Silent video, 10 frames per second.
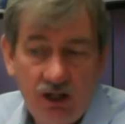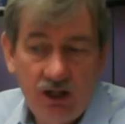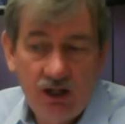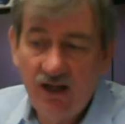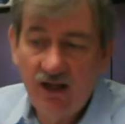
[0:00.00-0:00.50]

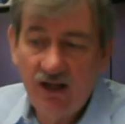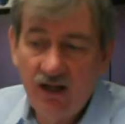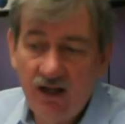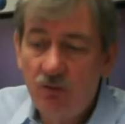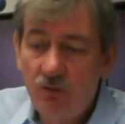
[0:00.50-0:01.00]
and
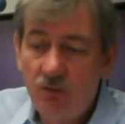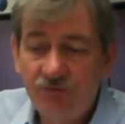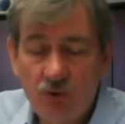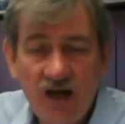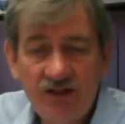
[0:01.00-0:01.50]
we've
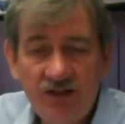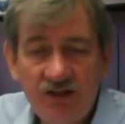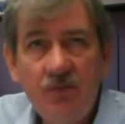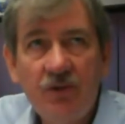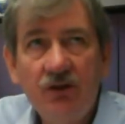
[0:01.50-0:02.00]
tried to
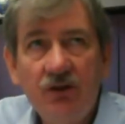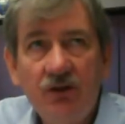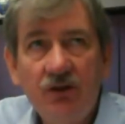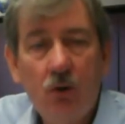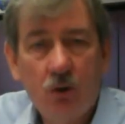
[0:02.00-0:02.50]
keep it
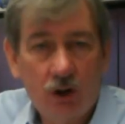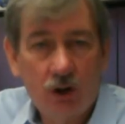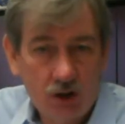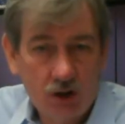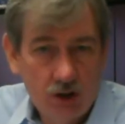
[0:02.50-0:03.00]

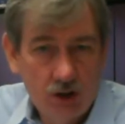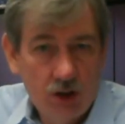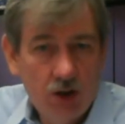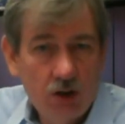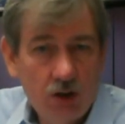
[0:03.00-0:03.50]
lower
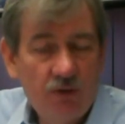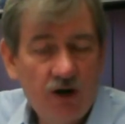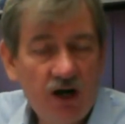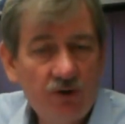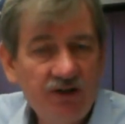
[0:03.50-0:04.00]
by
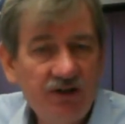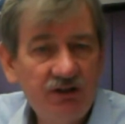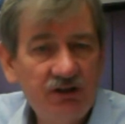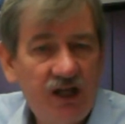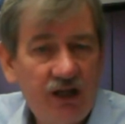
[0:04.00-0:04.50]

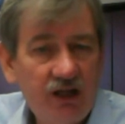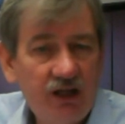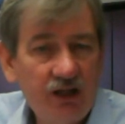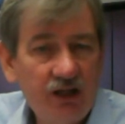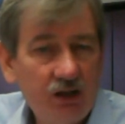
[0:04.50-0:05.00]

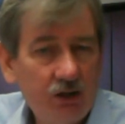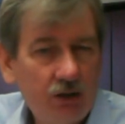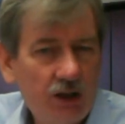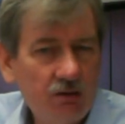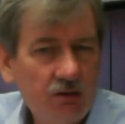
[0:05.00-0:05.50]
regulating
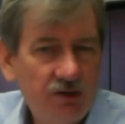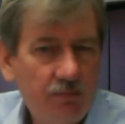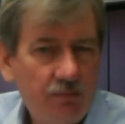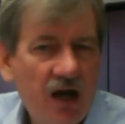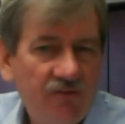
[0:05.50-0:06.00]
the
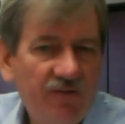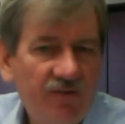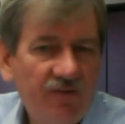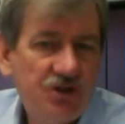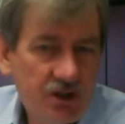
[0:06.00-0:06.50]
amount of
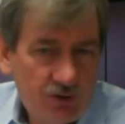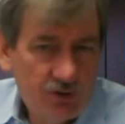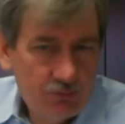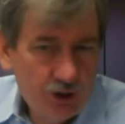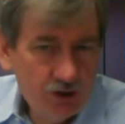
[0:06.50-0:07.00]
energy we
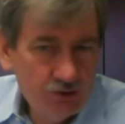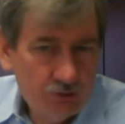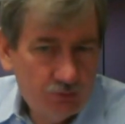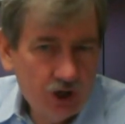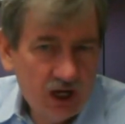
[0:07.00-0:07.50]
put into
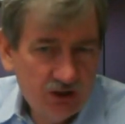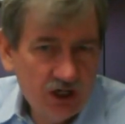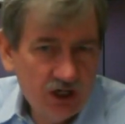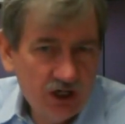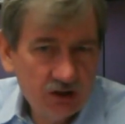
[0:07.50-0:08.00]
a
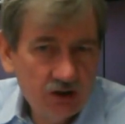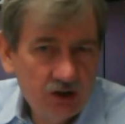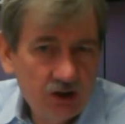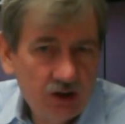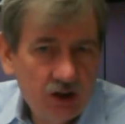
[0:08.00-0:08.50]
project.
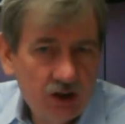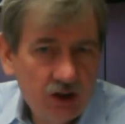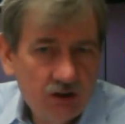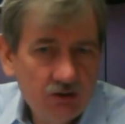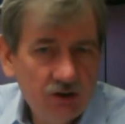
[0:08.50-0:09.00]

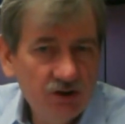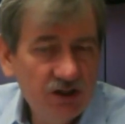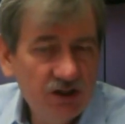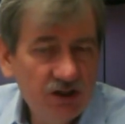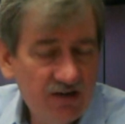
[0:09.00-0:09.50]

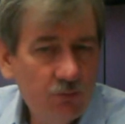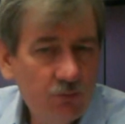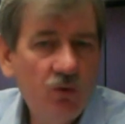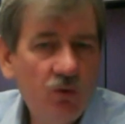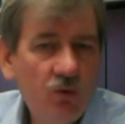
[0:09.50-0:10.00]
Given that we
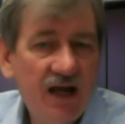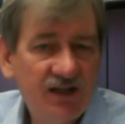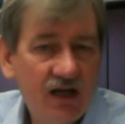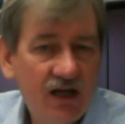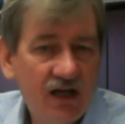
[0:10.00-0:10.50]
will not
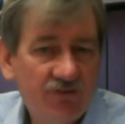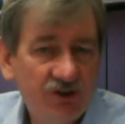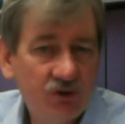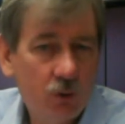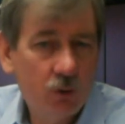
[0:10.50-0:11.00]

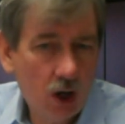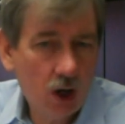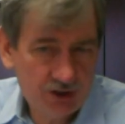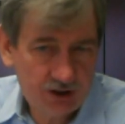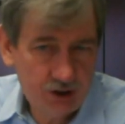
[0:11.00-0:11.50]
sacrifice
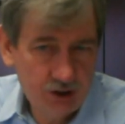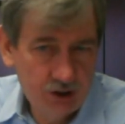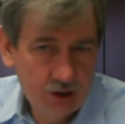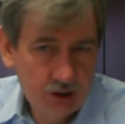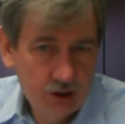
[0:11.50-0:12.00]
quality,
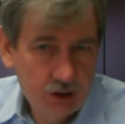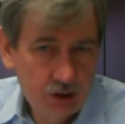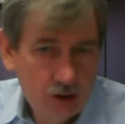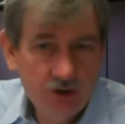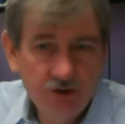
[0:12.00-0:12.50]

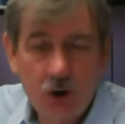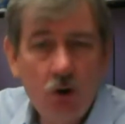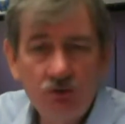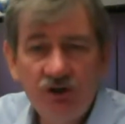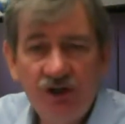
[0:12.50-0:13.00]
there's
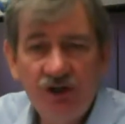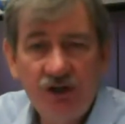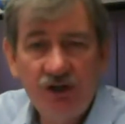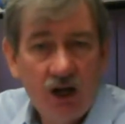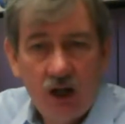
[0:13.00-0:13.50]
only
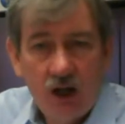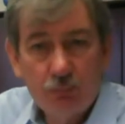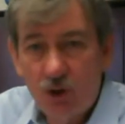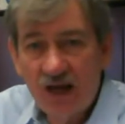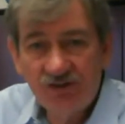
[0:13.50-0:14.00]

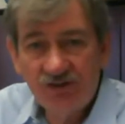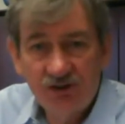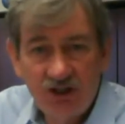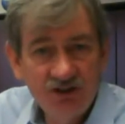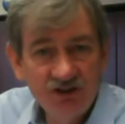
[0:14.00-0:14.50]
price
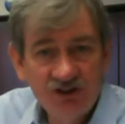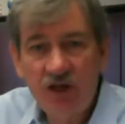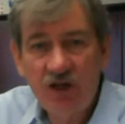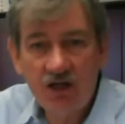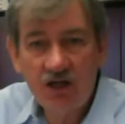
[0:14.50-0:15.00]
and speed.